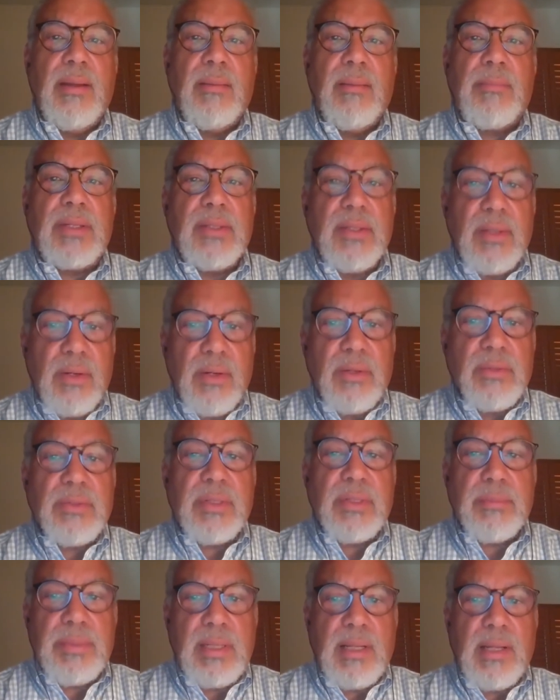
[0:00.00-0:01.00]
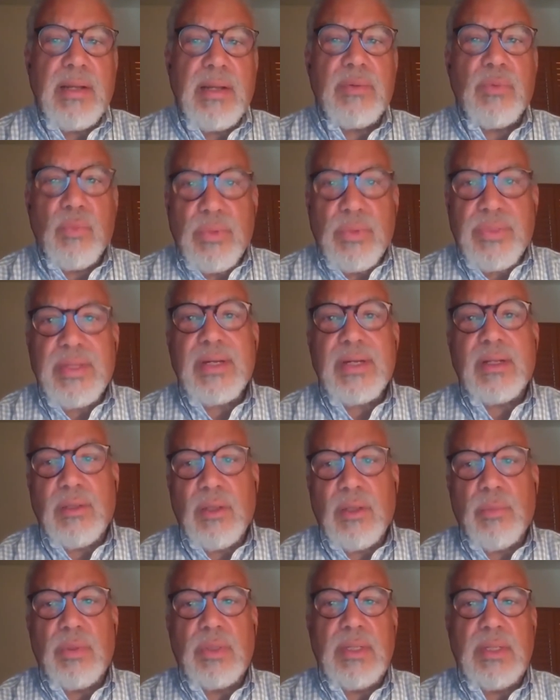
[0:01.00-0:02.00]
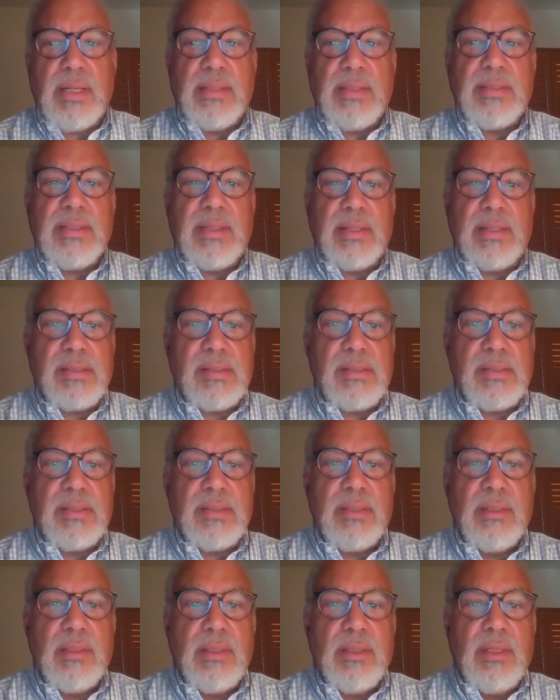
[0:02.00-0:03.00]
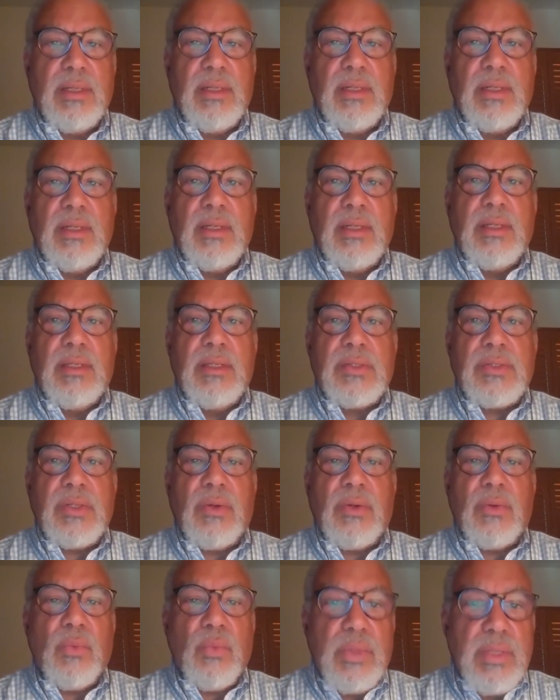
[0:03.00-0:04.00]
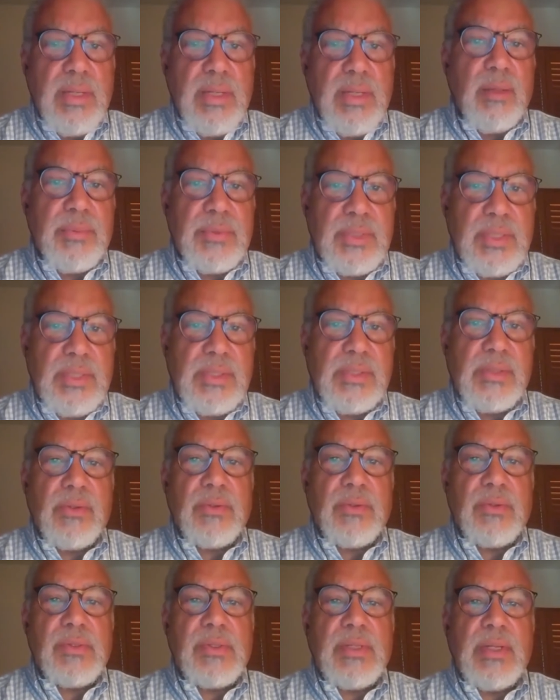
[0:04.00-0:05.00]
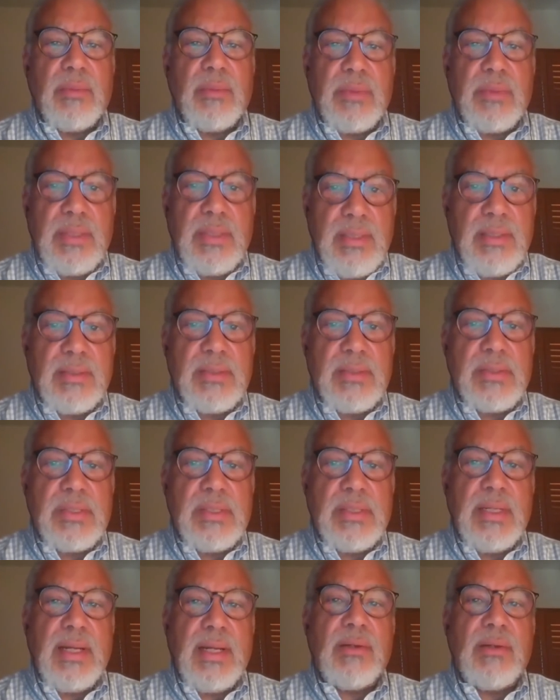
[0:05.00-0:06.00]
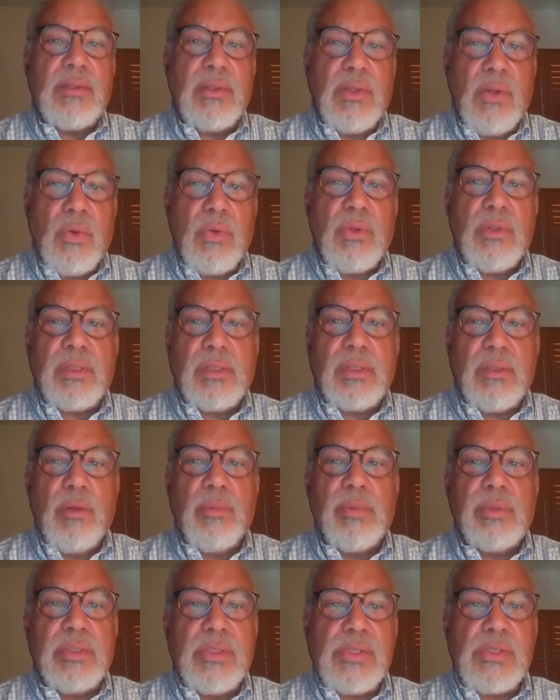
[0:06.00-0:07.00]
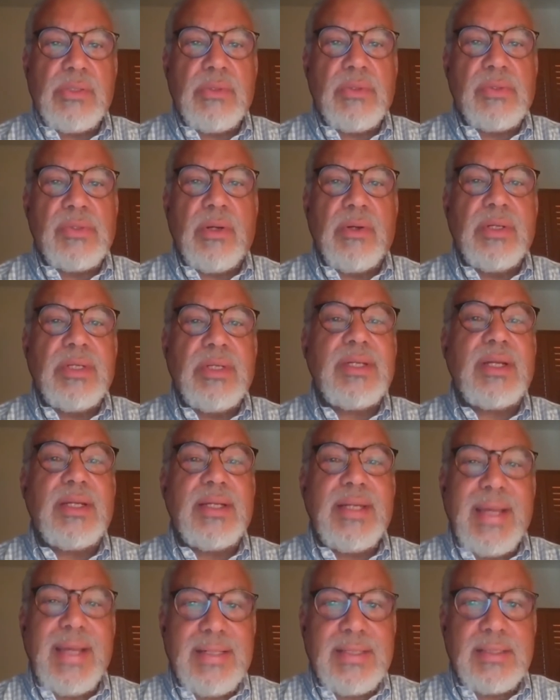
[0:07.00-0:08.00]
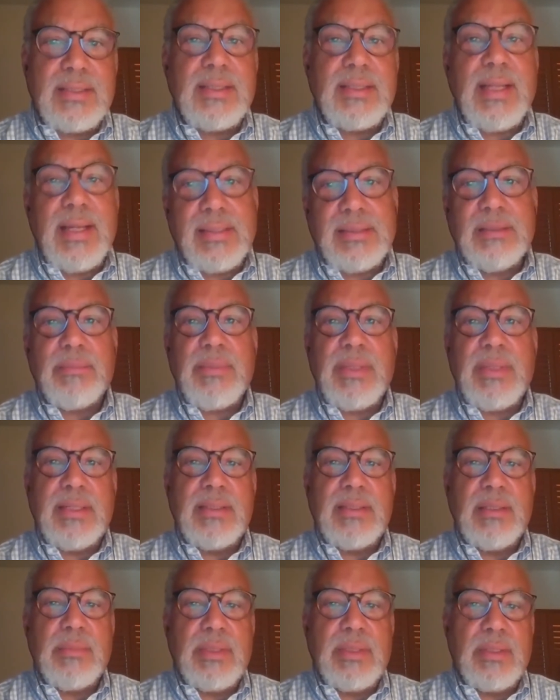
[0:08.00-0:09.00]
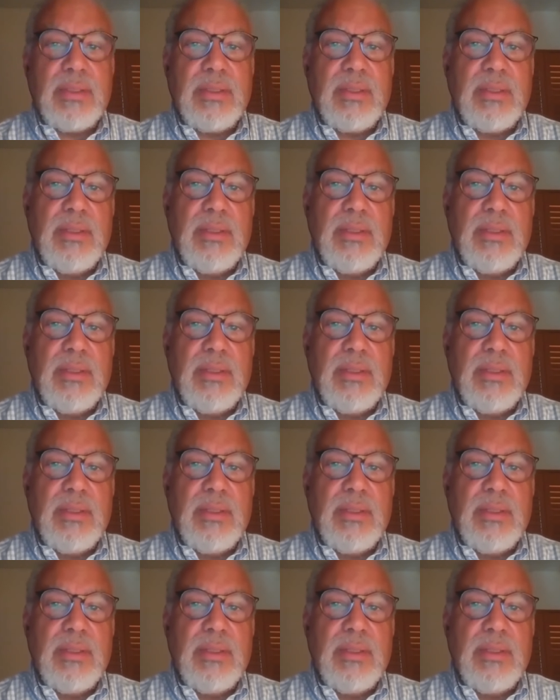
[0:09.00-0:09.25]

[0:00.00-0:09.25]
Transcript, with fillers: but learned and applied within a global context. So we help teachers help kids see how local and global issues are interconnected, like the pandemic.